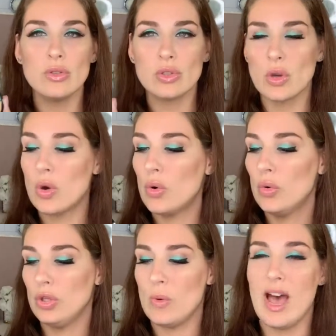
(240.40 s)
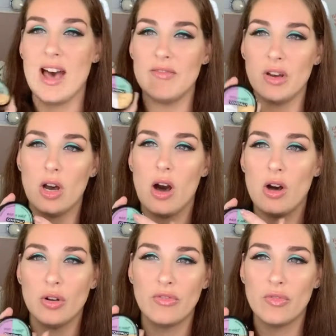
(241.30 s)
So you have
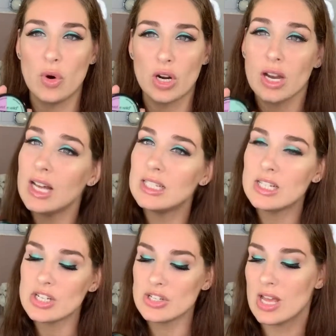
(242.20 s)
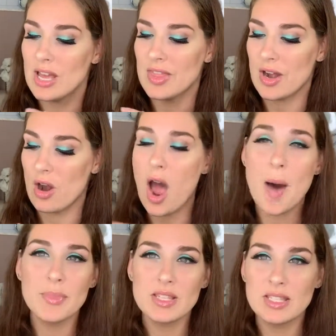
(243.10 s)
all 4 colors that are
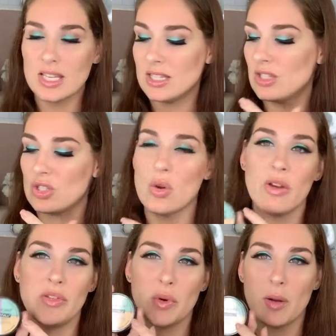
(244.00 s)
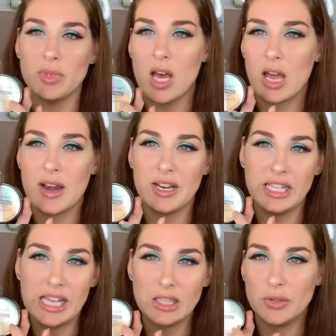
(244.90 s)
opposites. So if you want to block out any
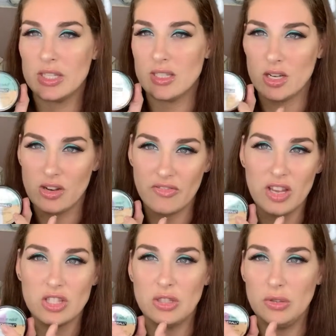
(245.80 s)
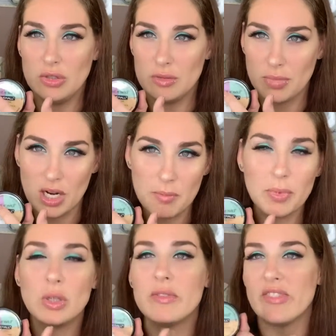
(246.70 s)
yellowness on your face, you use the
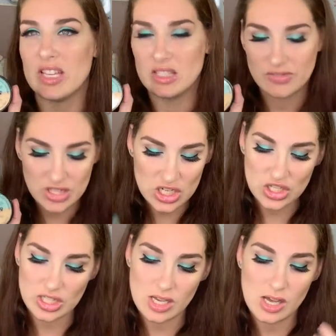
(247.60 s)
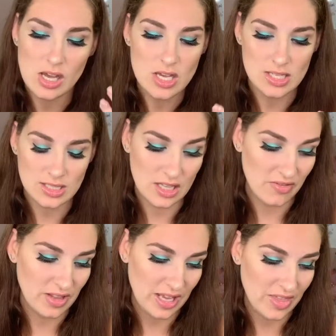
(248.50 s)
purple and vice versa,
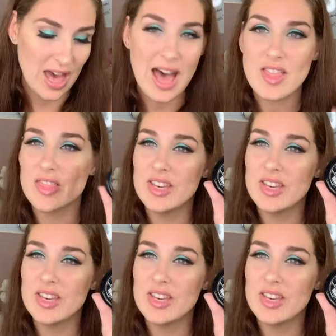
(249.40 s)
stuff like that.